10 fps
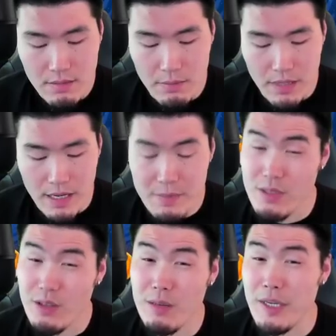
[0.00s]
but I'm
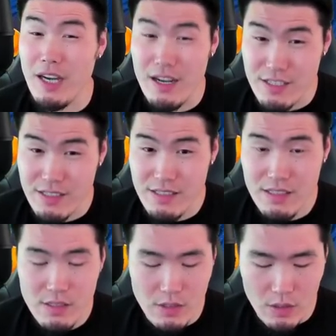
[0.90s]
still gonna be cautious,
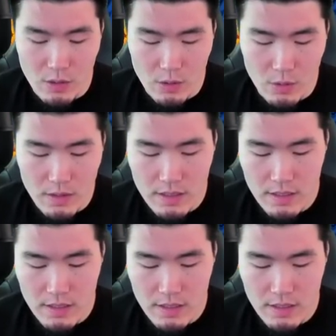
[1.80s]
so